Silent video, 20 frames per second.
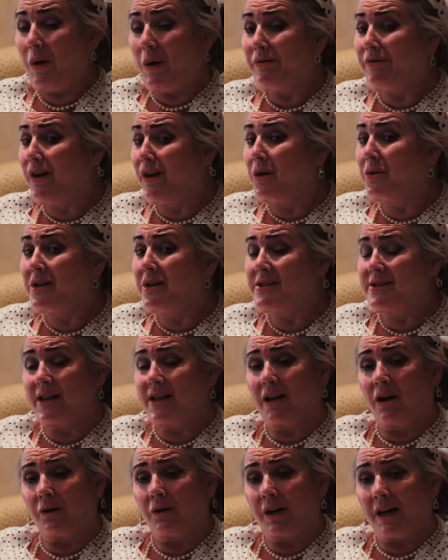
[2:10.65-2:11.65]
We're
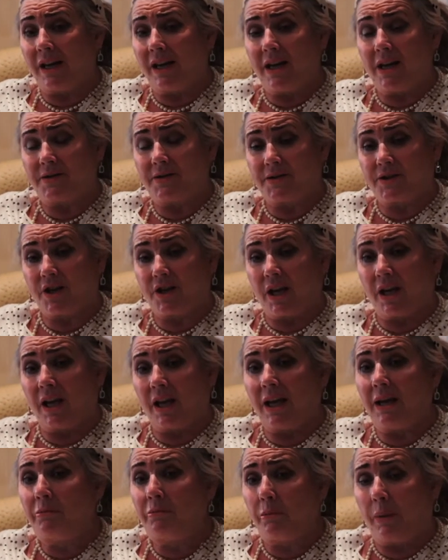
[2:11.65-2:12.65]
focusing on ESG,
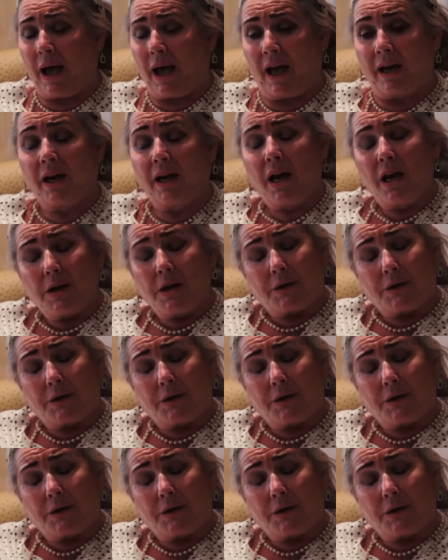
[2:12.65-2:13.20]
impact,